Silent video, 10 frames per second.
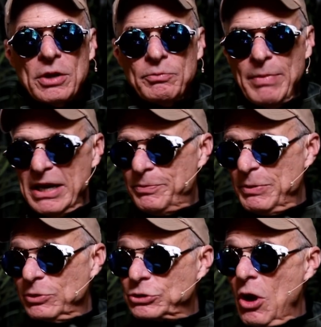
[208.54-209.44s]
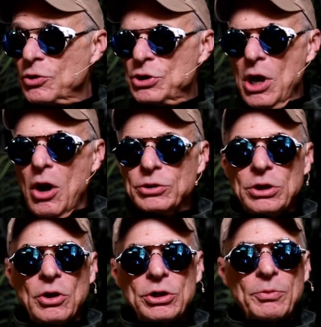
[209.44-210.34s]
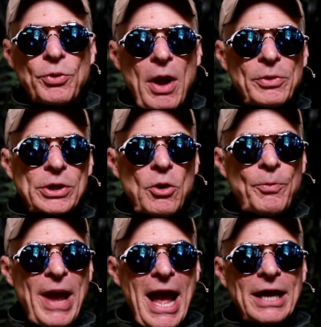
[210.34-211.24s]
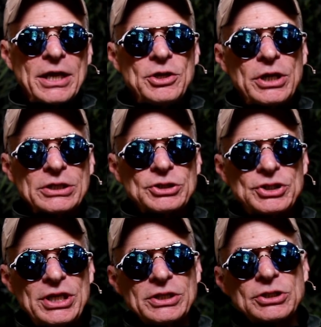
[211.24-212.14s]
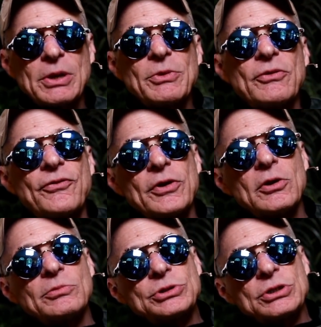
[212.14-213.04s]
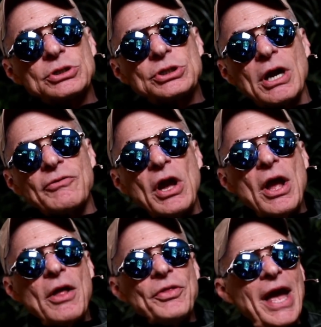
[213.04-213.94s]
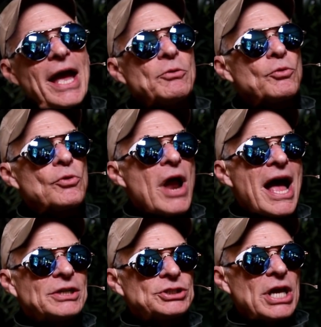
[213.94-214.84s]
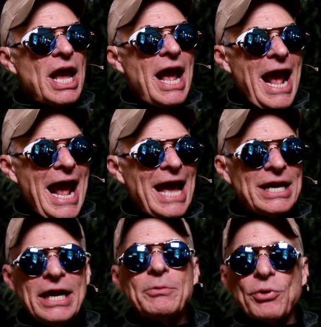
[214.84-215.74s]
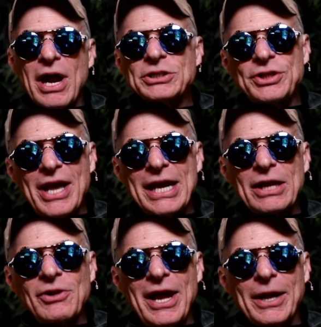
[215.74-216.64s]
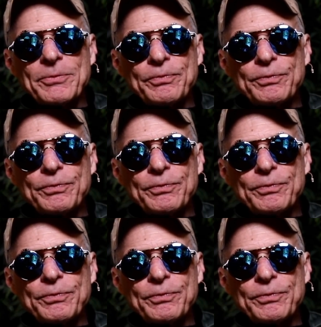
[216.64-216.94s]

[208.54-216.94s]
many people don't know, you know, you can probably go back and you can see in some of the films and stuff that Russ had a prosthetic leg.